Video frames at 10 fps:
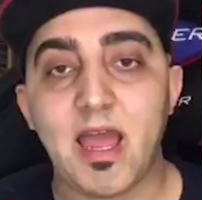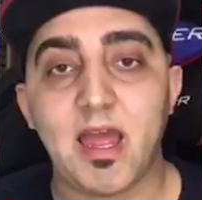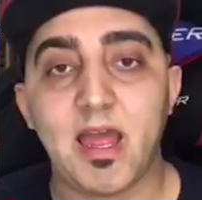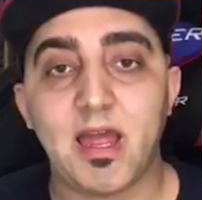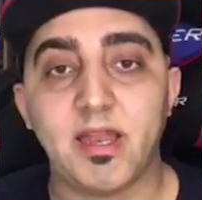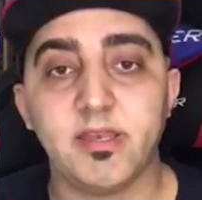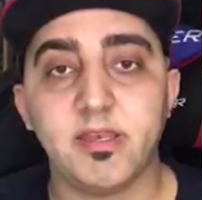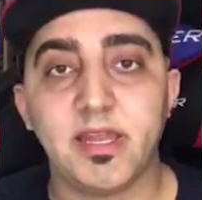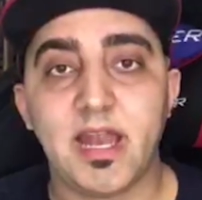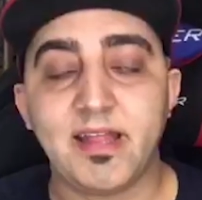uh,
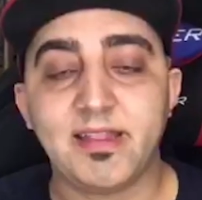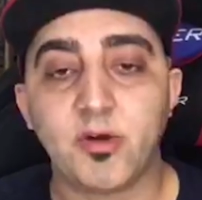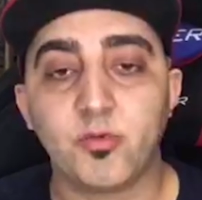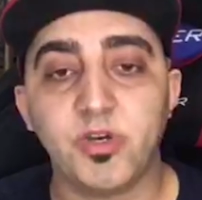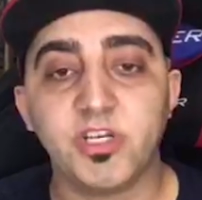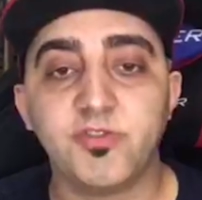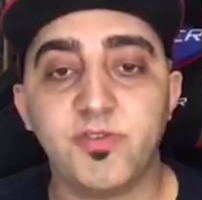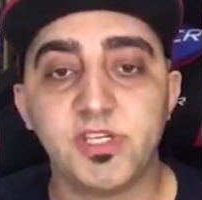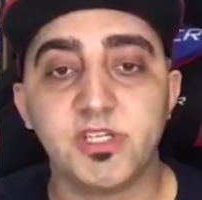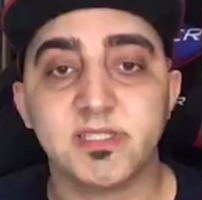and it had that
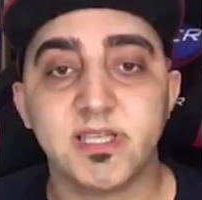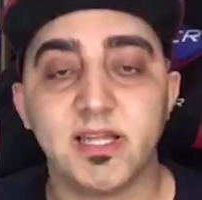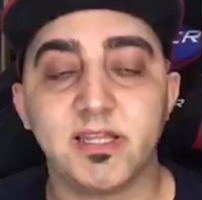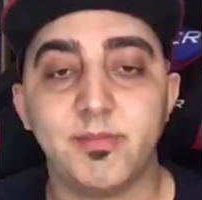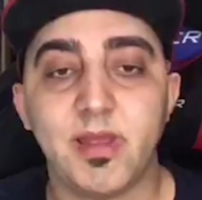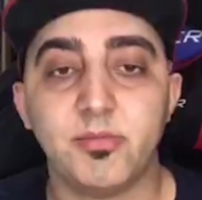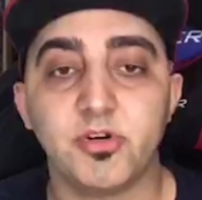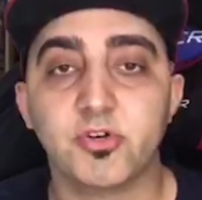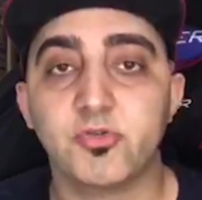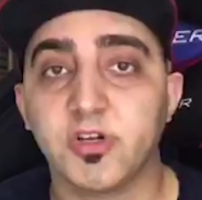rich feature set to be
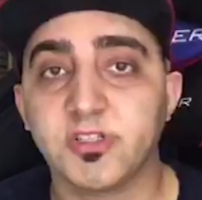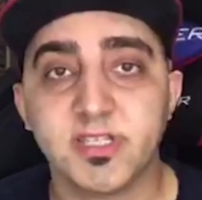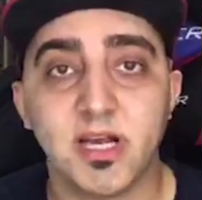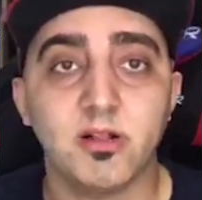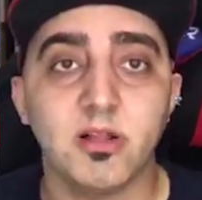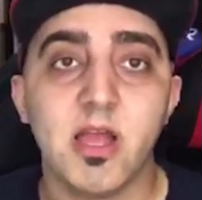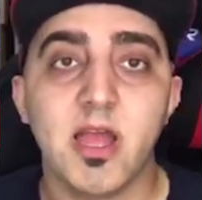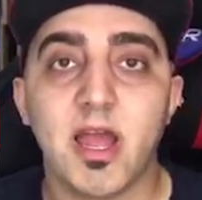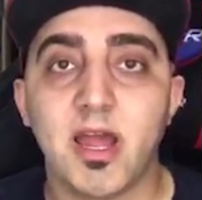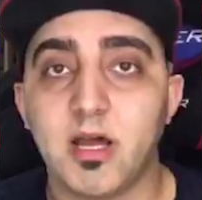able to cross sell
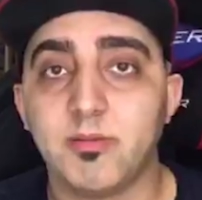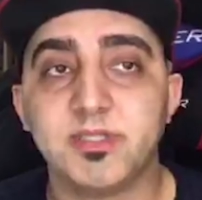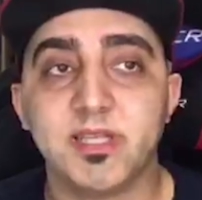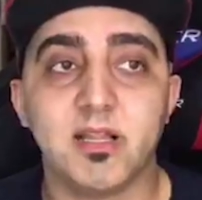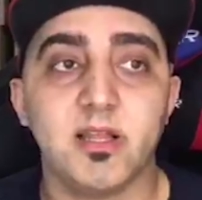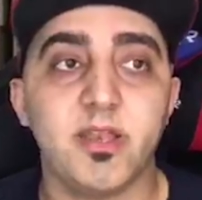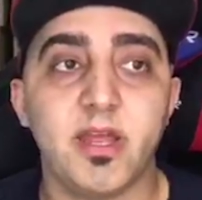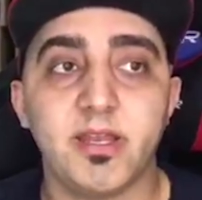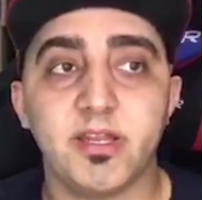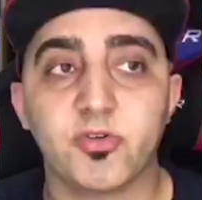and upsell
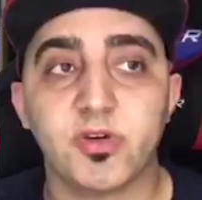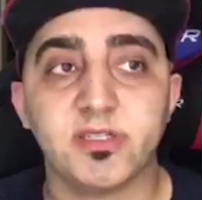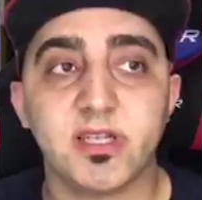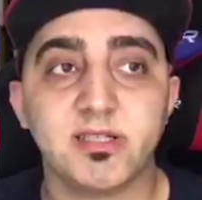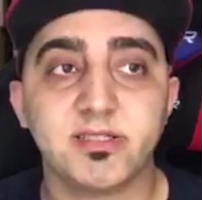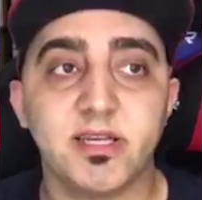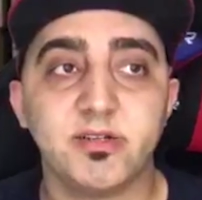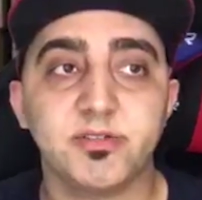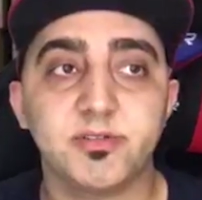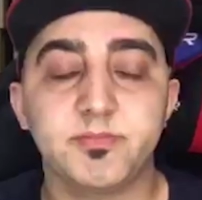and, and increase our
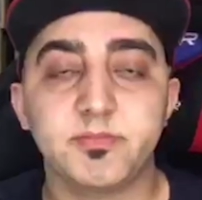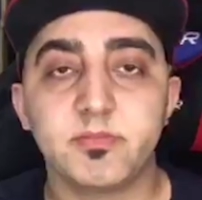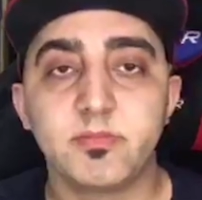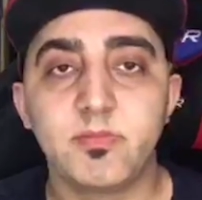sales.